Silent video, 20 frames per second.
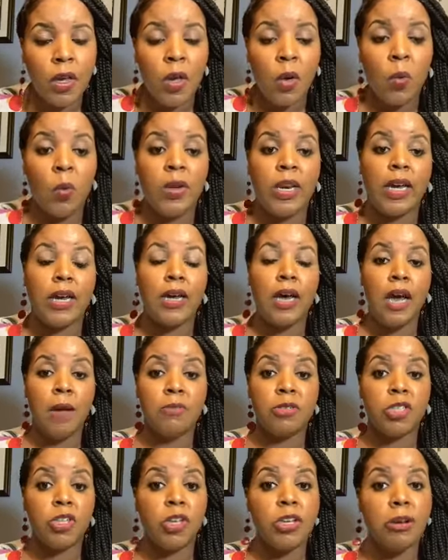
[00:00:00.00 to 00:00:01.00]
when it
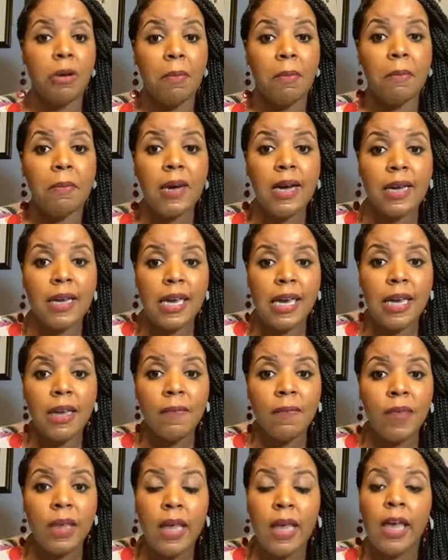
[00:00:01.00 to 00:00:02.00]
comes to your money,
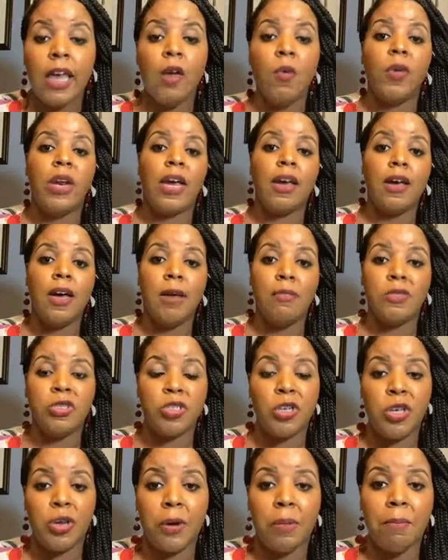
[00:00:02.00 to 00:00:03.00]
and when it comes
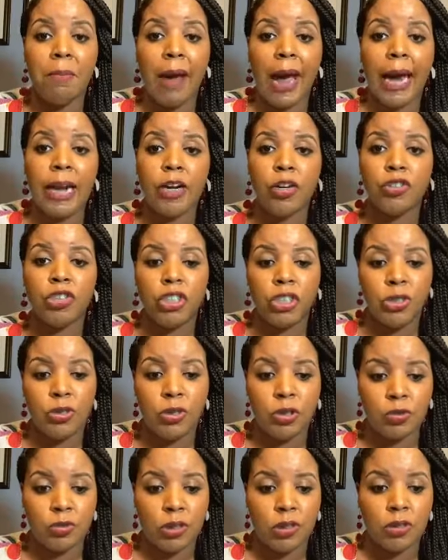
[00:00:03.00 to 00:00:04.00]
to your minor
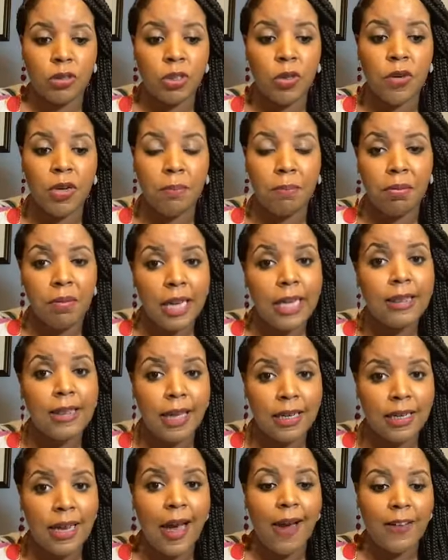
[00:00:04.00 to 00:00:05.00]
children. So complete
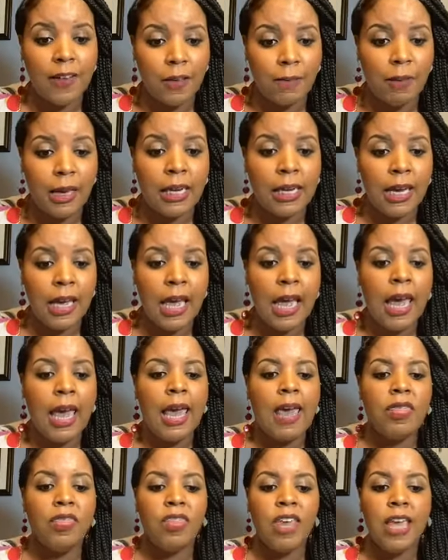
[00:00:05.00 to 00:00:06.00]
that document.
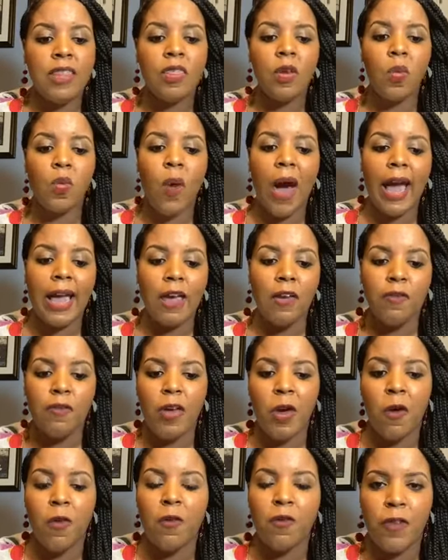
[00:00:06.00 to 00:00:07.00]
And then the
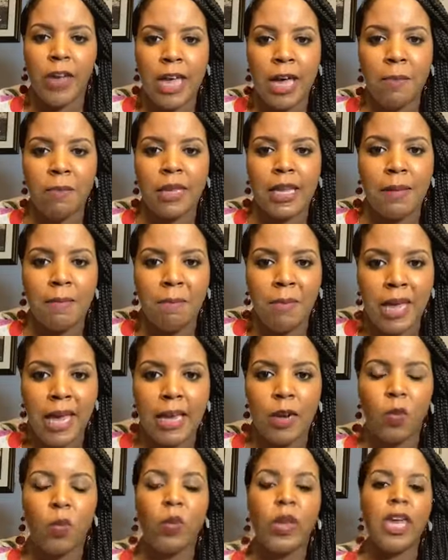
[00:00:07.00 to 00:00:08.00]
YFL Family
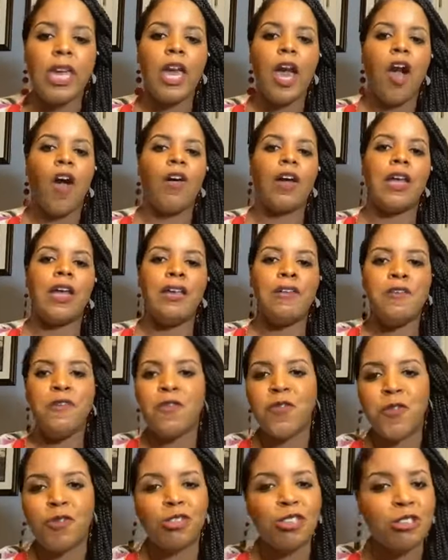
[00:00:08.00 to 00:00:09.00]
Mint. We are
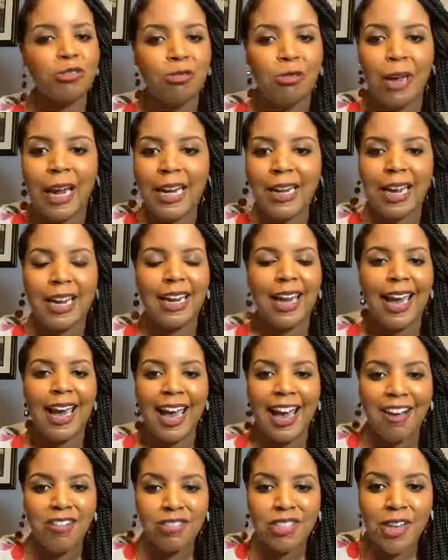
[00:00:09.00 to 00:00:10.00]
infiltrating
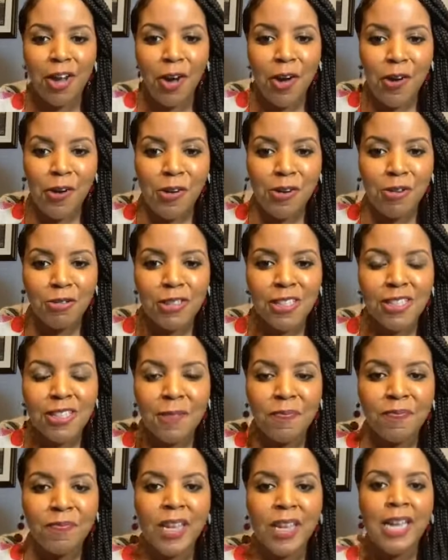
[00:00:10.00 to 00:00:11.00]
households
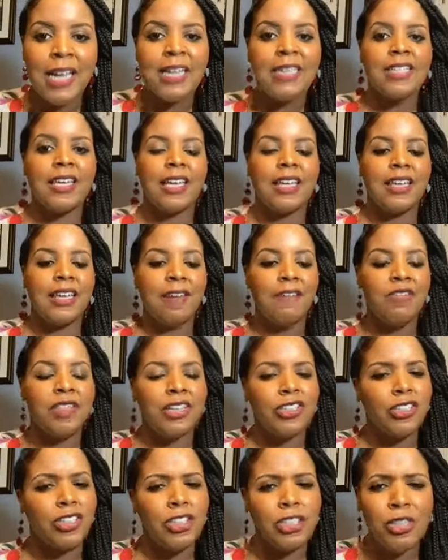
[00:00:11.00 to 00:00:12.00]
to give the
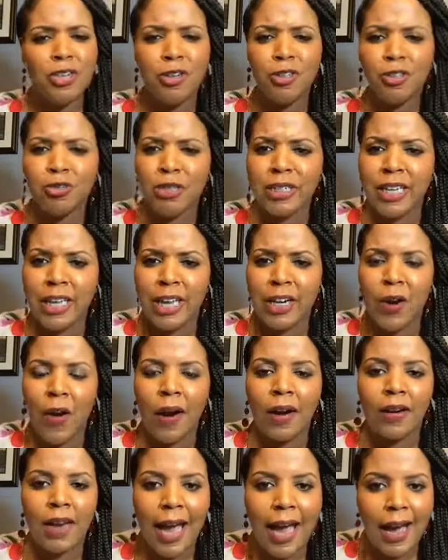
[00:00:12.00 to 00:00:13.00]
children in
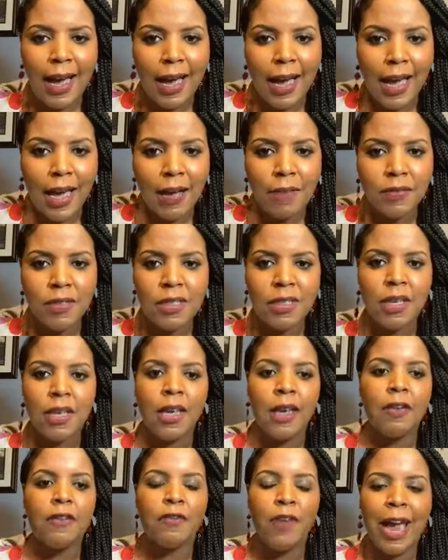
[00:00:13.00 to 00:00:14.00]
our lives
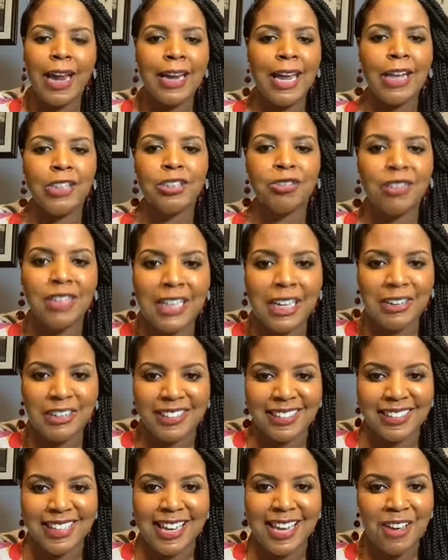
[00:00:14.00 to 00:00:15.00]
financial
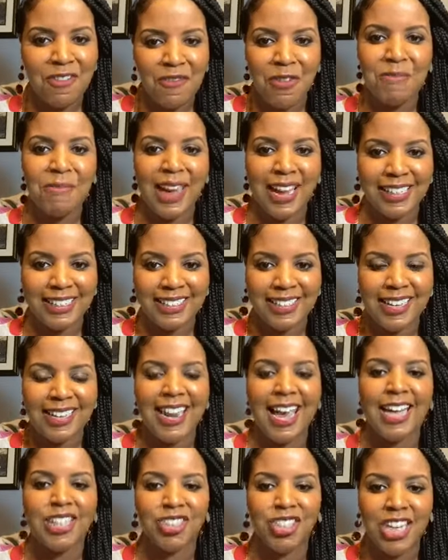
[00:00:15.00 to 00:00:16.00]
literacy information
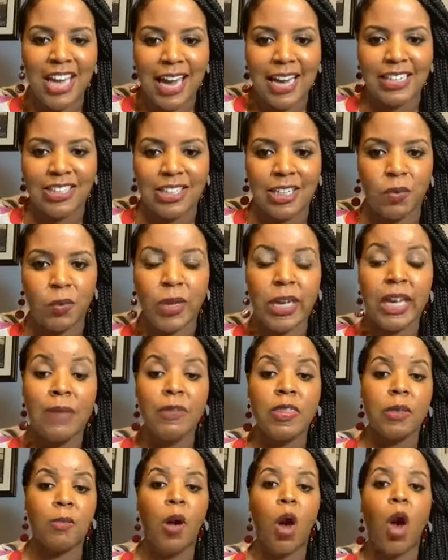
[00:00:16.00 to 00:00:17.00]
and education. We're
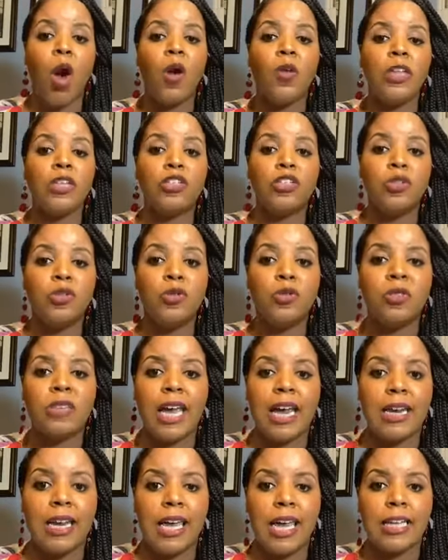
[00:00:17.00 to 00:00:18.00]
giving them all the tools
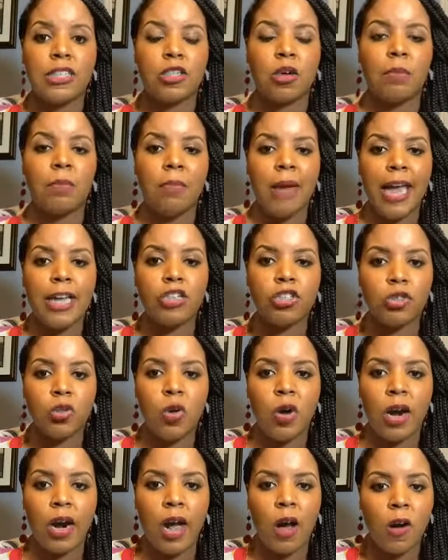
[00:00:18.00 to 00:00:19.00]
they need. So make
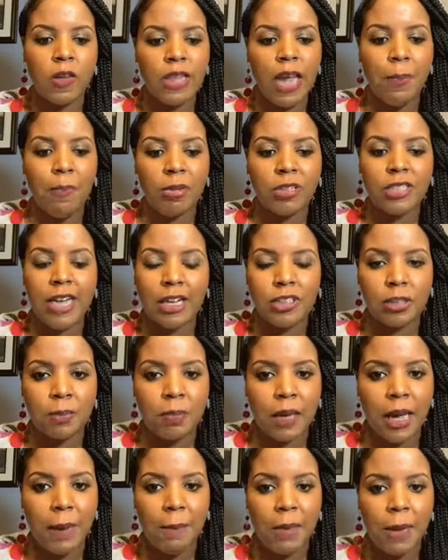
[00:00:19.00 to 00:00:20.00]
sure on that protection
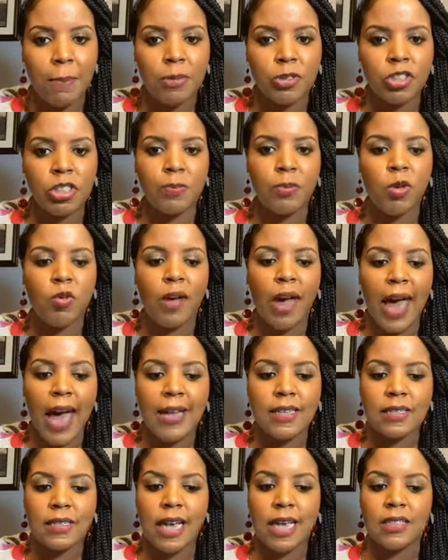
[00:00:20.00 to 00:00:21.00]
plan membership, you
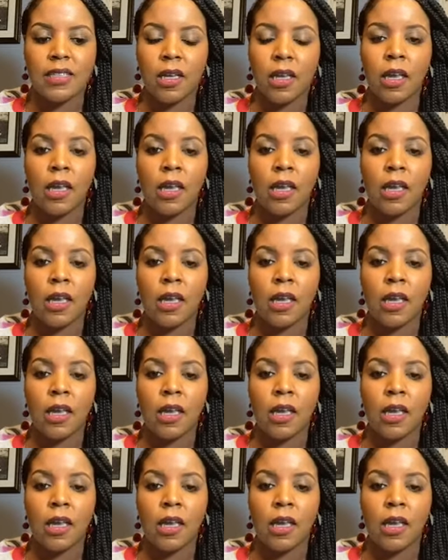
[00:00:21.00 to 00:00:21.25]
access